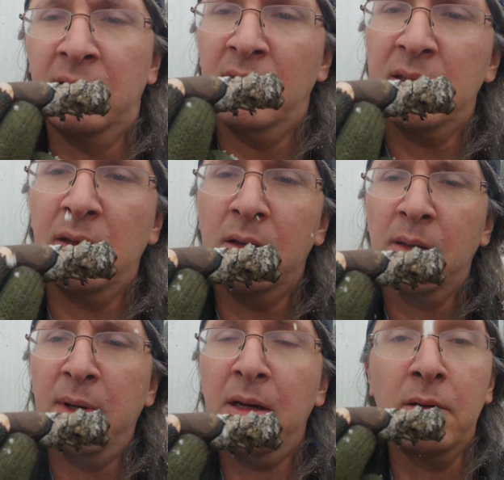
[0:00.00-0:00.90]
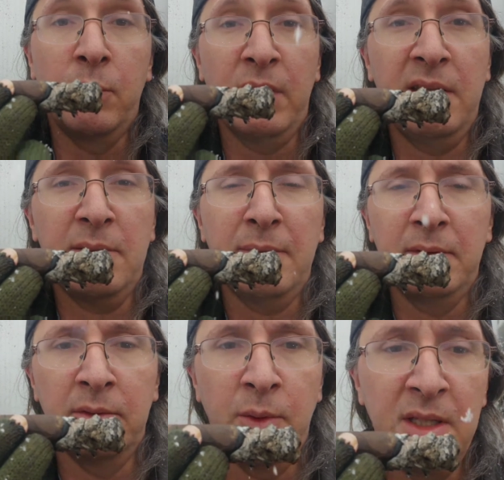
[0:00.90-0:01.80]
Gets to the heart of the matter quick
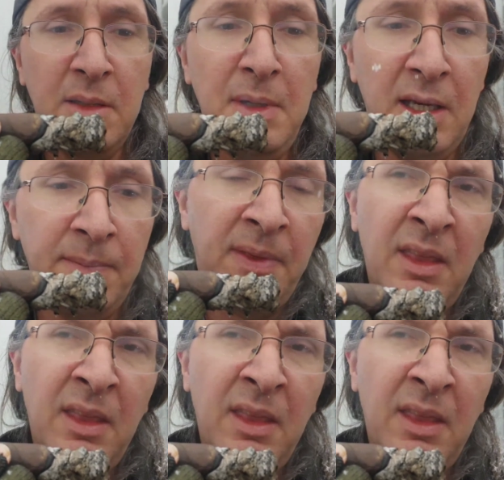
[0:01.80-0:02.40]
as can be.